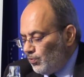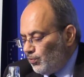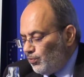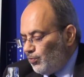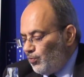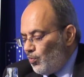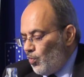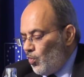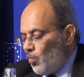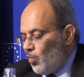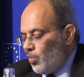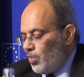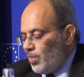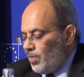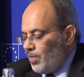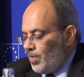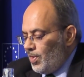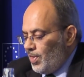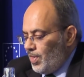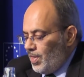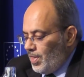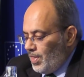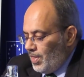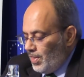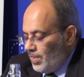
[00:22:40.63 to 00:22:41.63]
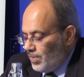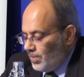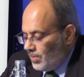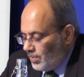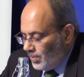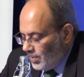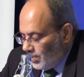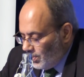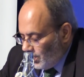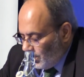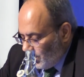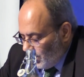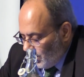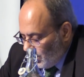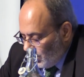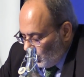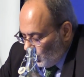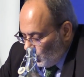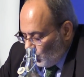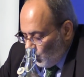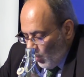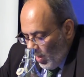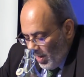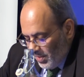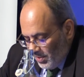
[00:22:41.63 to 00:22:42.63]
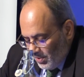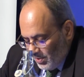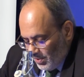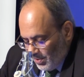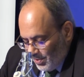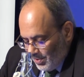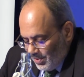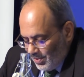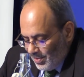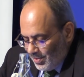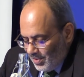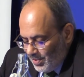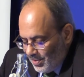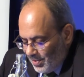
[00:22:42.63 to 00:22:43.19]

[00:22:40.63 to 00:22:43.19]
for instance, twice